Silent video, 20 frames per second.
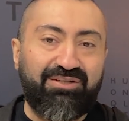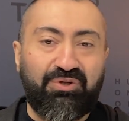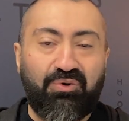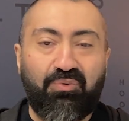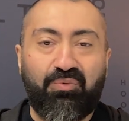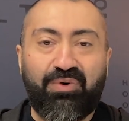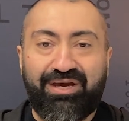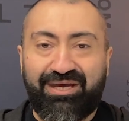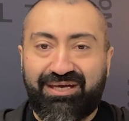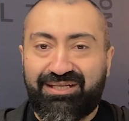the
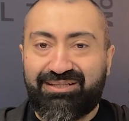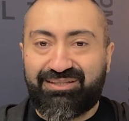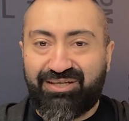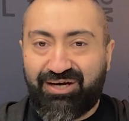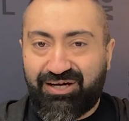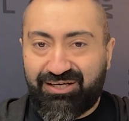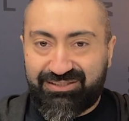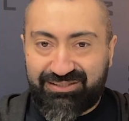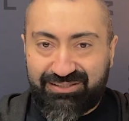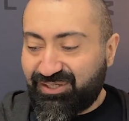way it
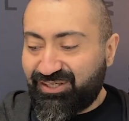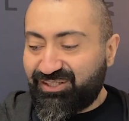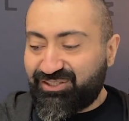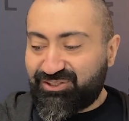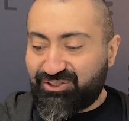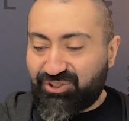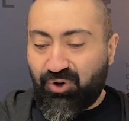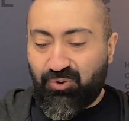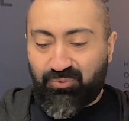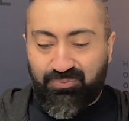does.
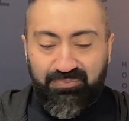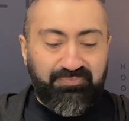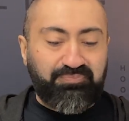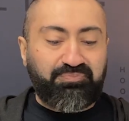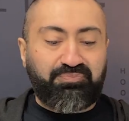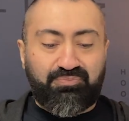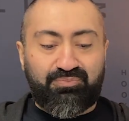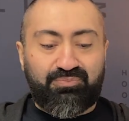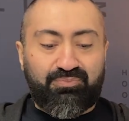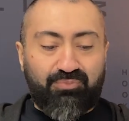So
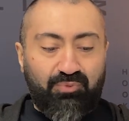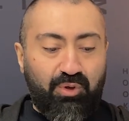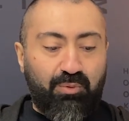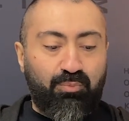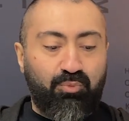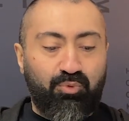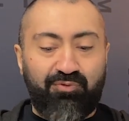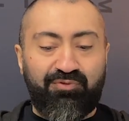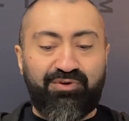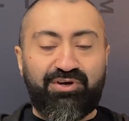
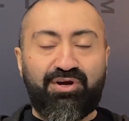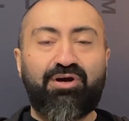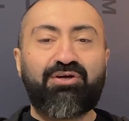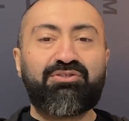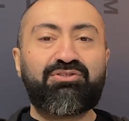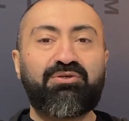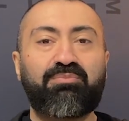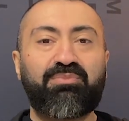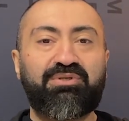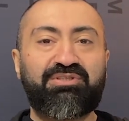moving on
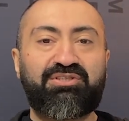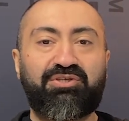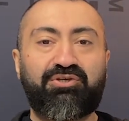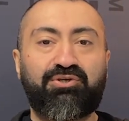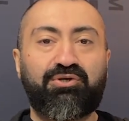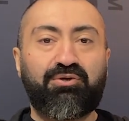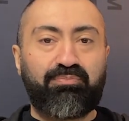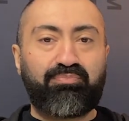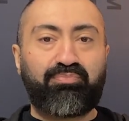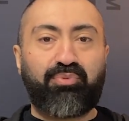to
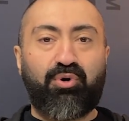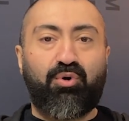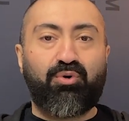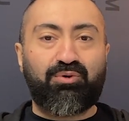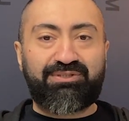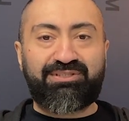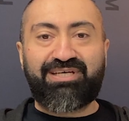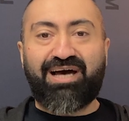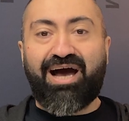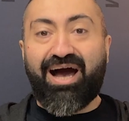material bowl
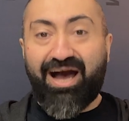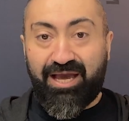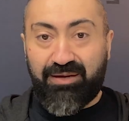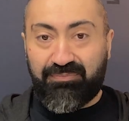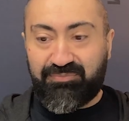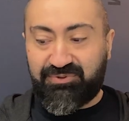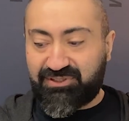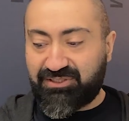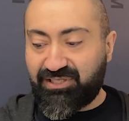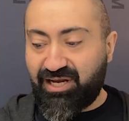
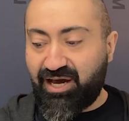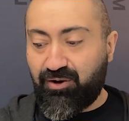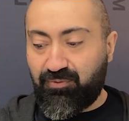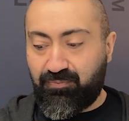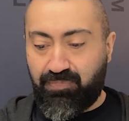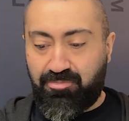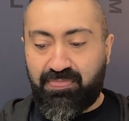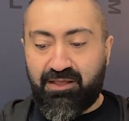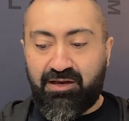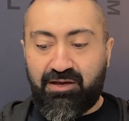types. Now
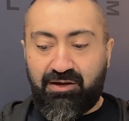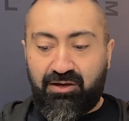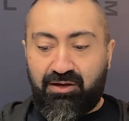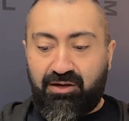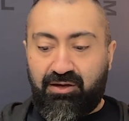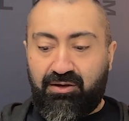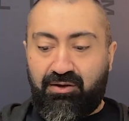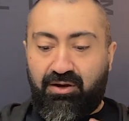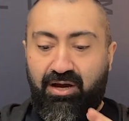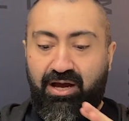
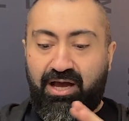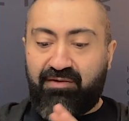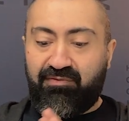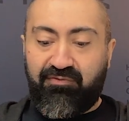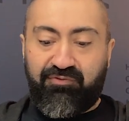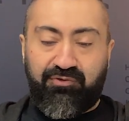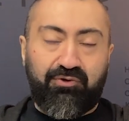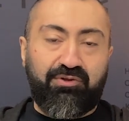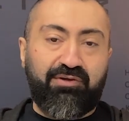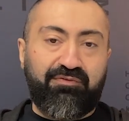I have a
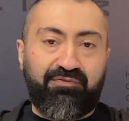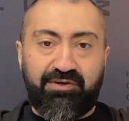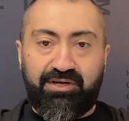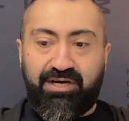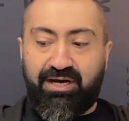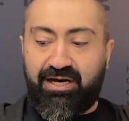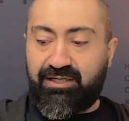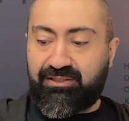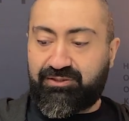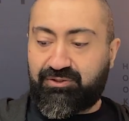few different
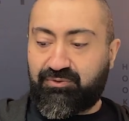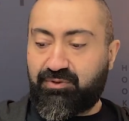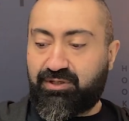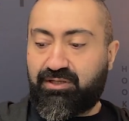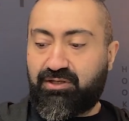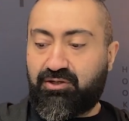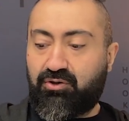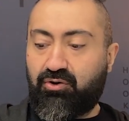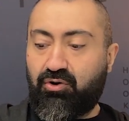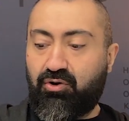kinds. We're
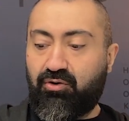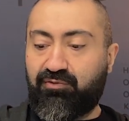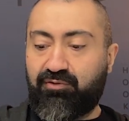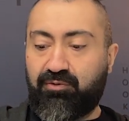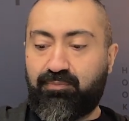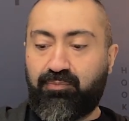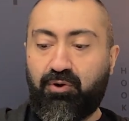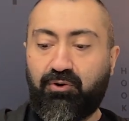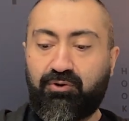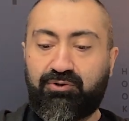gonna go over
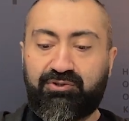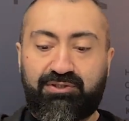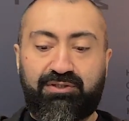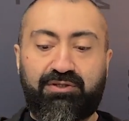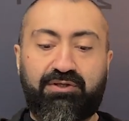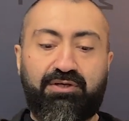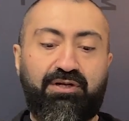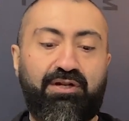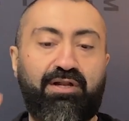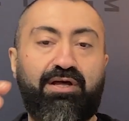
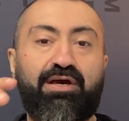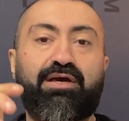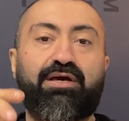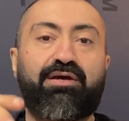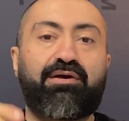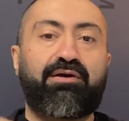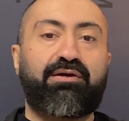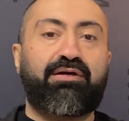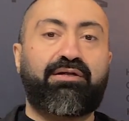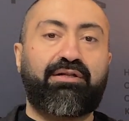porcelain,
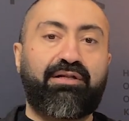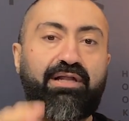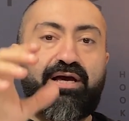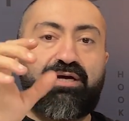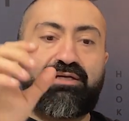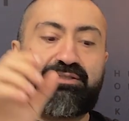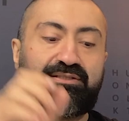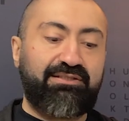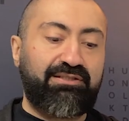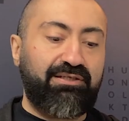clay,
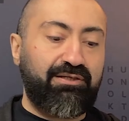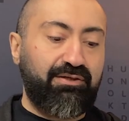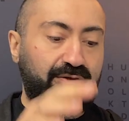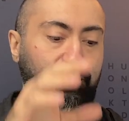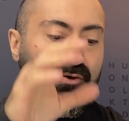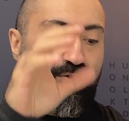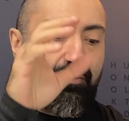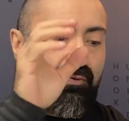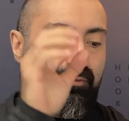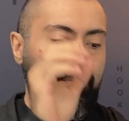glass,
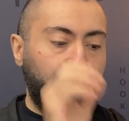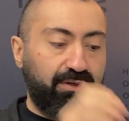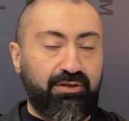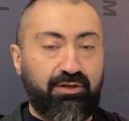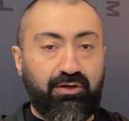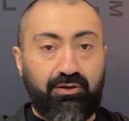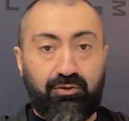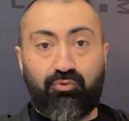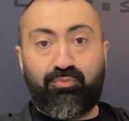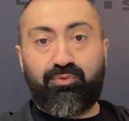silicone, and
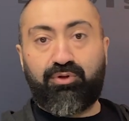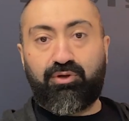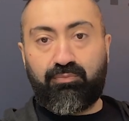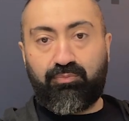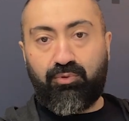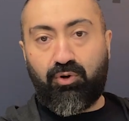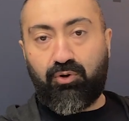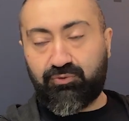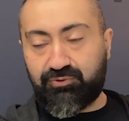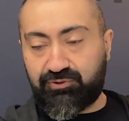aluminum
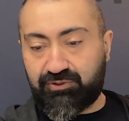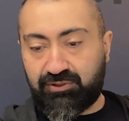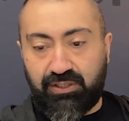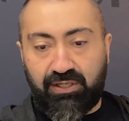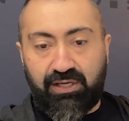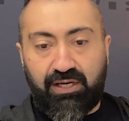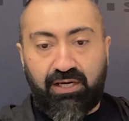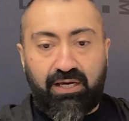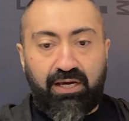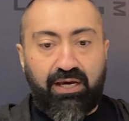bowls,
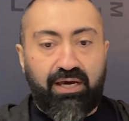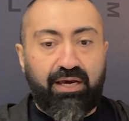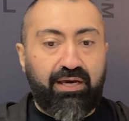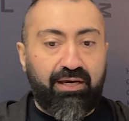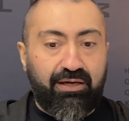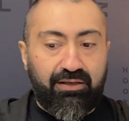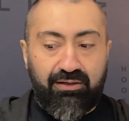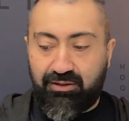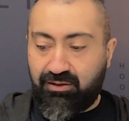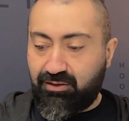
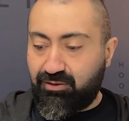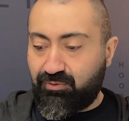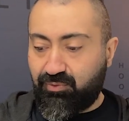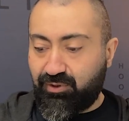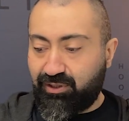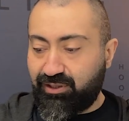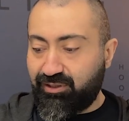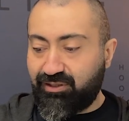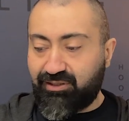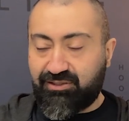and
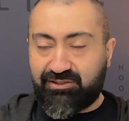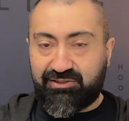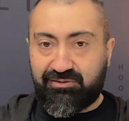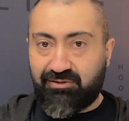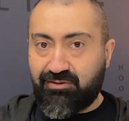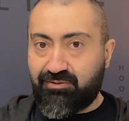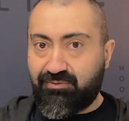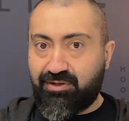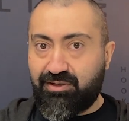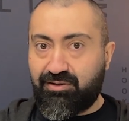we're gonna get
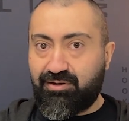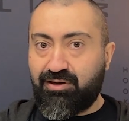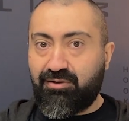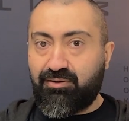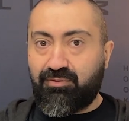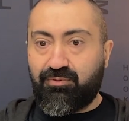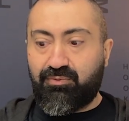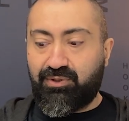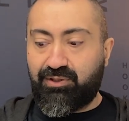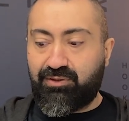started right
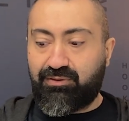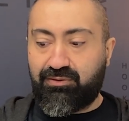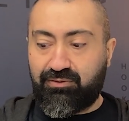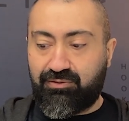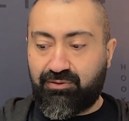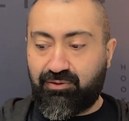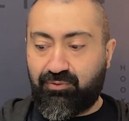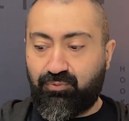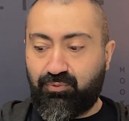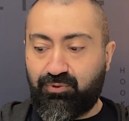now with
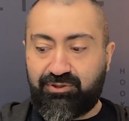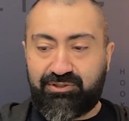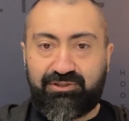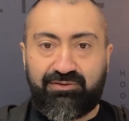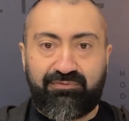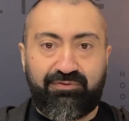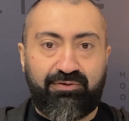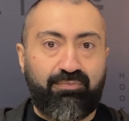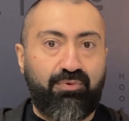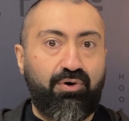the worst
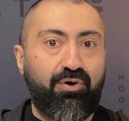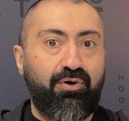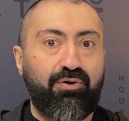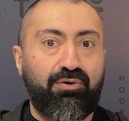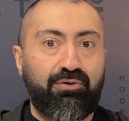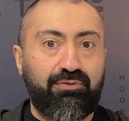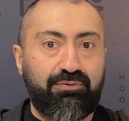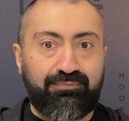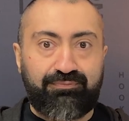of them all,